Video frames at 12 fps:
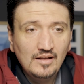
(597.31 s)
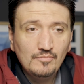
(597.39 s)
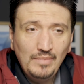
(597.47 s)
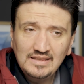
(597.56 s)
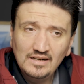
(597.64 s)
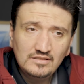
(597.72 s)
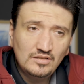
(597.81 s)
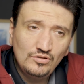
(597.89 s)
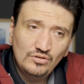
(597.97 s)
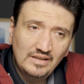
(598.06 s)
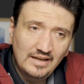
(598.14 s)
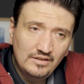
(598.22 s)
But also
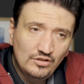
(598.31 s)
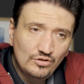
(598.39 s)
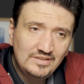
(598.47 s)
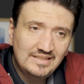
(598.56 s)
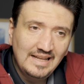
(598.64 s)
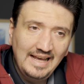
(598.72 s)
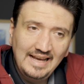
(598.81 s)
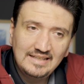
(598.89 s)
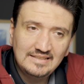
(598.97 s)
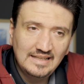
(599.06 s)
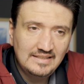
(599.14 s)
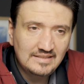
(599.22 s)
you can use
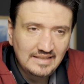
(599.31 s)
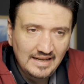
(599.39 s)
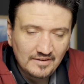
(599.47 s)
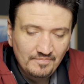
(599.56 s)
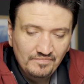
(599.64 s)
XS10.